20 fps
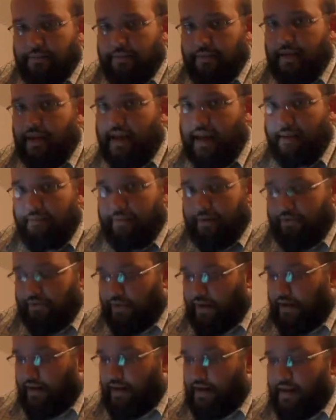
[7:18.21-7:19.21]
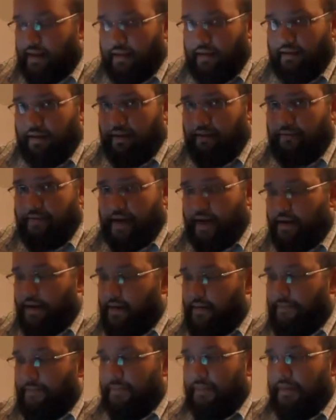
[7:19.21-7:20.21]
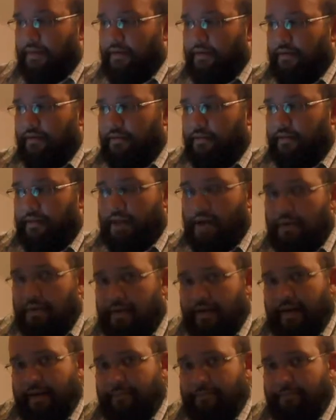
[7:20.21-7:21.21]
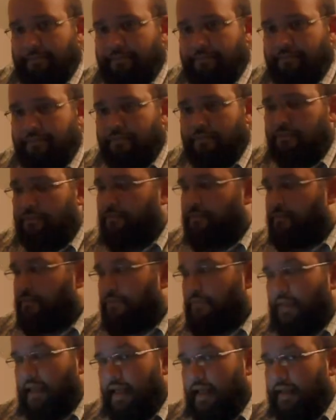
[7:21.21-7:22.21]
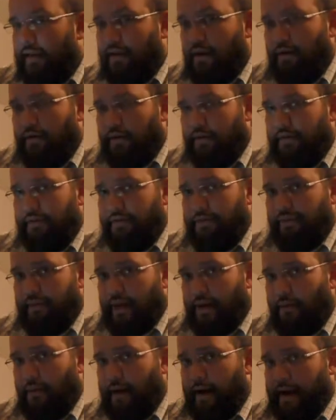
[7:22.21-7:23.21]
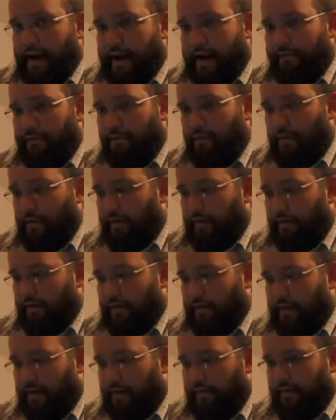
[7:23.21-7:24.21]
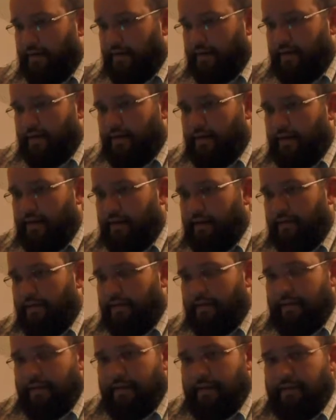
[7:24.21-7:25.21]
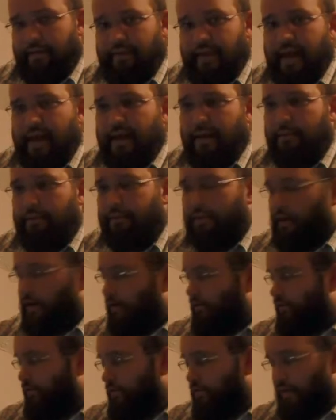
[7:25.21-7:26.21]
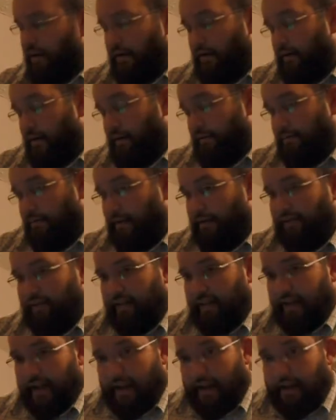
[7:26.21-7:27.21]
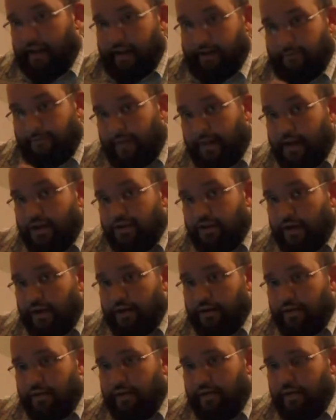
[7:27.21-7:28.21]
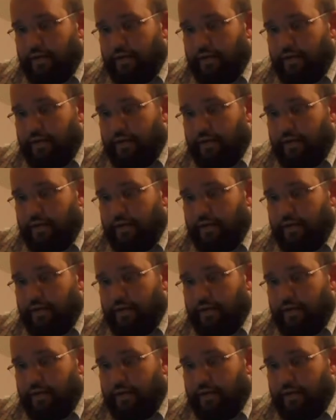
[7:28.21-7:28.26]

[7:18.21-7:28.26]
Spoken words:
The gameplay's great. Love that. Load time. I don't understand why I have to worry about load time. These games are basically kind of like a flash card.